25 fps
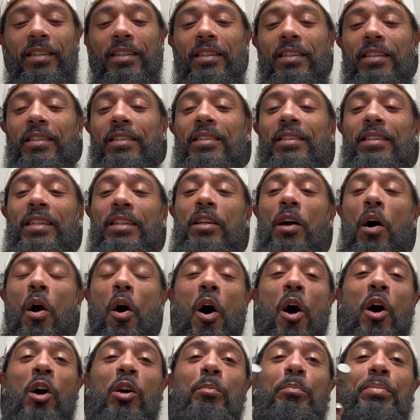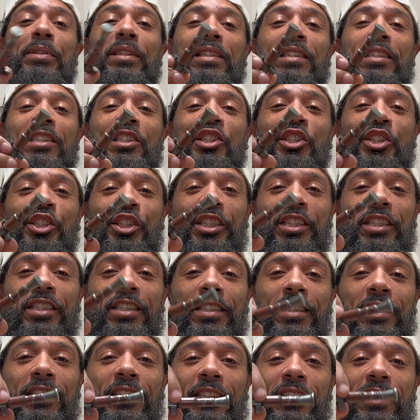this is an
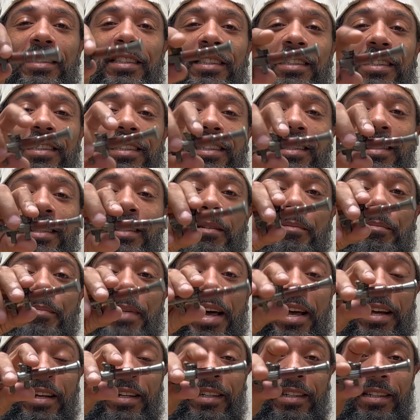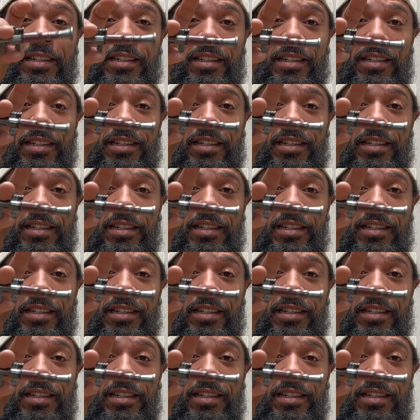RPG pen,